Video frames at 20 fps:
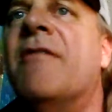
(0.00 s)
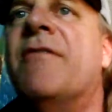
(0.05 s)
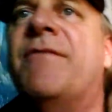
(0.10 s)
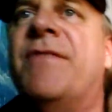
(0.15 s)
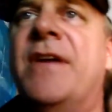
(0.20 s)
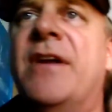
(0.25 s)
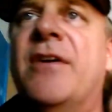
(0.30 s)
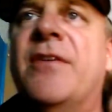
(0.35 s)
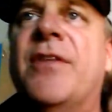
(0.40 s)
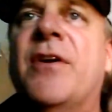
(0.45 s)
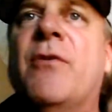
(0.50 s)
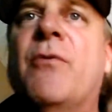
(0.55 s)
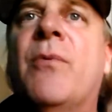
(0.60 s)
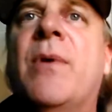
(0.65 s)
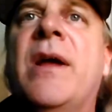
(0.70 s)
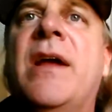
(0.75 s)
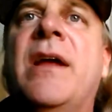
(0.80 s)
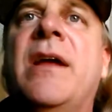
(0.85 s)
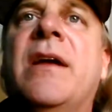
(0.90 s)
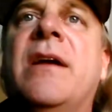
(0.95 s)
Feel the
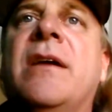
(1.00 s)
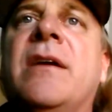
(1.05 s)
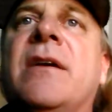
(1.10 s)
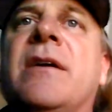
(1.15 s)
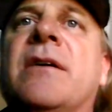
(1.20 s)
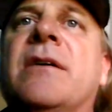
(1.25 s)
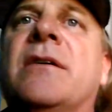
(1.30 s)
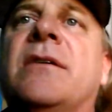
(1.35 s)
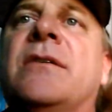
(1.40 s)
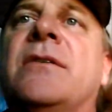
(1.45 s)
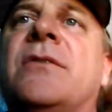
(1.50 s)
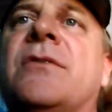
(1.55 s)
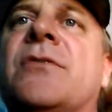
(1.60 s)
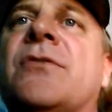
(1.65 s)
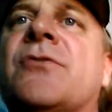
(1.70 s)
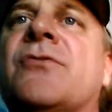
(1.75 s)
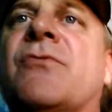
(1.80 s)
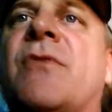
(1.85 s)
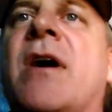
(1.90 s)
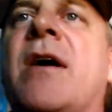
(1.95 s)
wheels